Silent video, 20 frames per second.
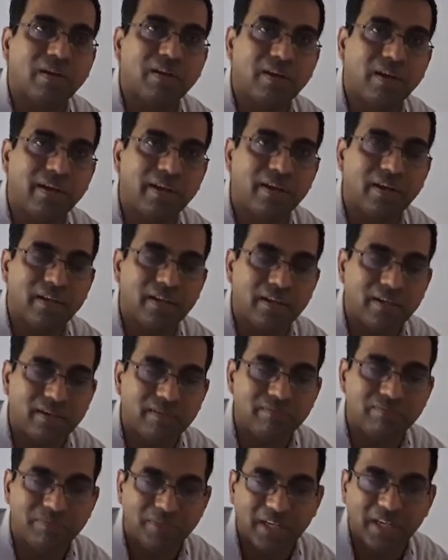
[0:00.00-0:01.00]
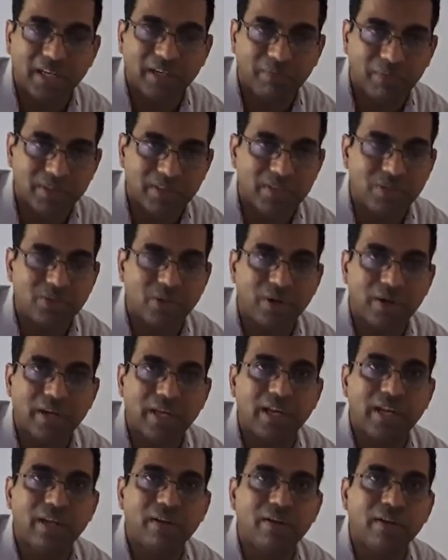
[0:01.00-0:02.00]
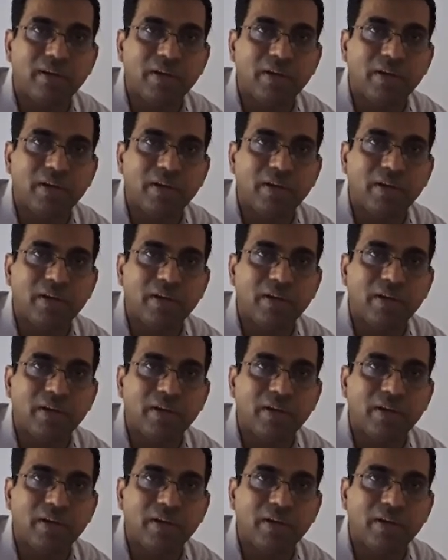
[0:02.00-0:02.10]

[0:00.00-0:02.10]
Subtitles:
clinically dealing with this on a daily